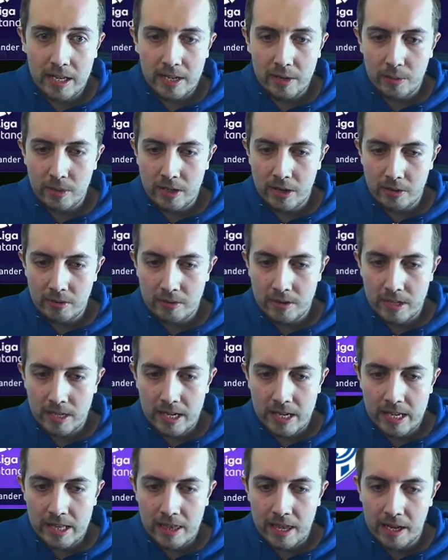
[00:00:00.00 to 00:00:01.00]
we don't
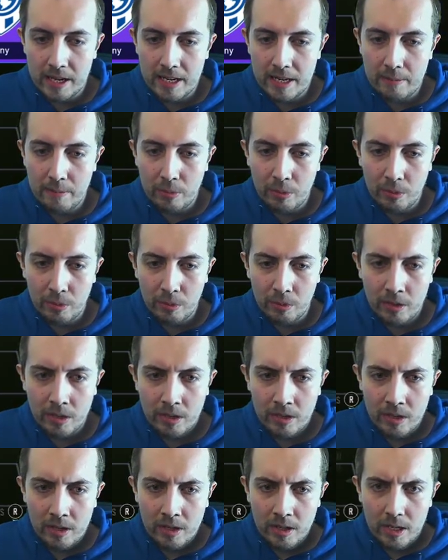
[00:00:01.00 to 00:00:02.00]
need that anymore. I